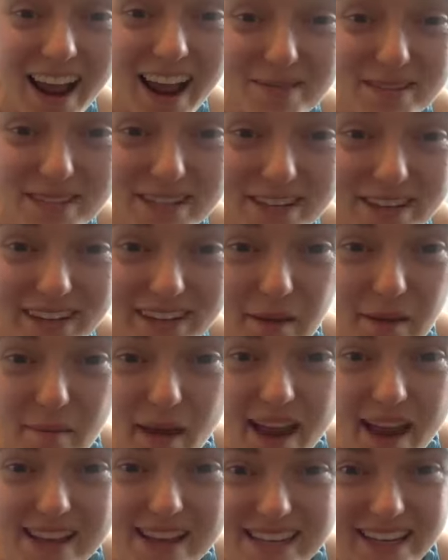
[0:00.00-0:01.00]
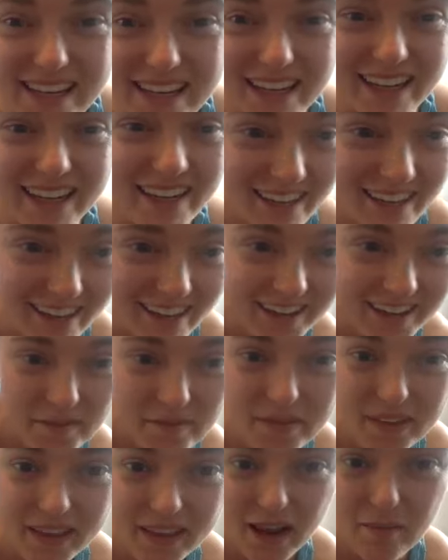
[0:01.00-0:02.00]
Absolutely amazing.
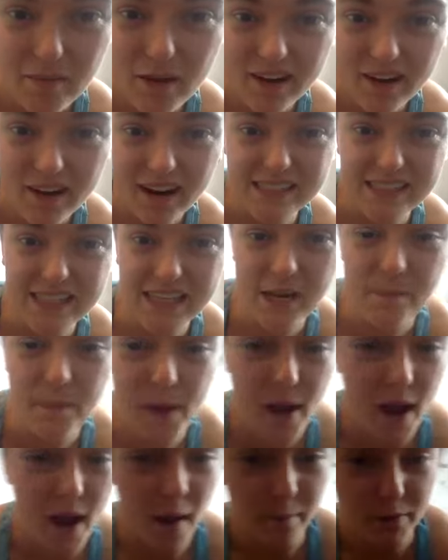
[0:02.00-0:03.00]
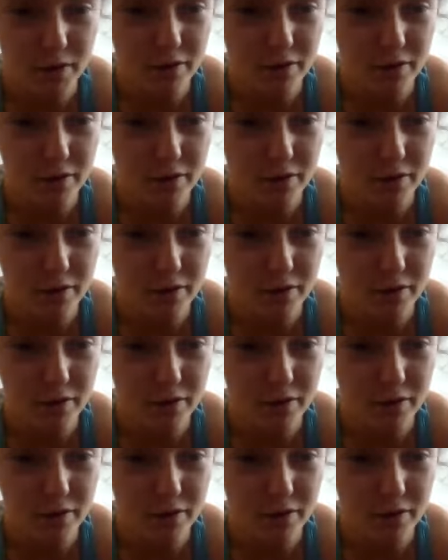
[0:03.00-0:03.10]
Come on, guys, keep it up.